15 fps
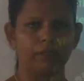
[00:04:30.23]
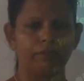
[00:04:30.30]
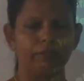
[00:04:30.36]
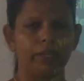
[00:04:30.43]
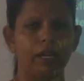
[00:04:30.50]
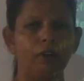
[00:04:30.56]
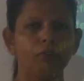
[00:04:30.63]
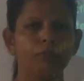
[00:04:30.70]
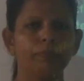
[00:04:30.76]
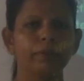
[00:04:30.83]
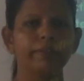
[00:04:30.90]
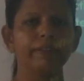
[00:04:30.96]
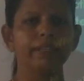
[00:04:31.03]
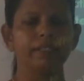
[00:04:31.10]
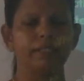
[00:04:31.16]
We have to
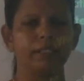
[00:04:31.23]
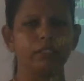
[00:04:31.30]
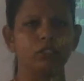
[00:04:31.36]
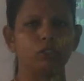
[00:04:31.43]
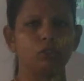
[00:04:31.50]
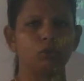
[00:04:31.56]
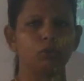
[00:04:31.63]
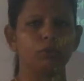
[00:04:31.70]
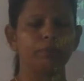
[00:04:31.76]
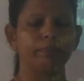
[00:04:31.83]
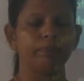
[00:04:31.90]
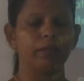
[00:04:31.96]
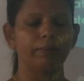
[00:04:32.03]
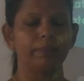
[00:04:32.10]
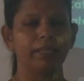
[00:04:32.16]
prevent it
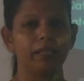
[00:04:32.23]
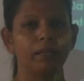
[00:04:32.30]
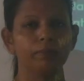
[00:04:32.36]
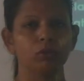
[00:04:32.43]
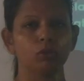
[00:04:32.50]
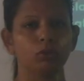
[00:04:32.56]
when it comes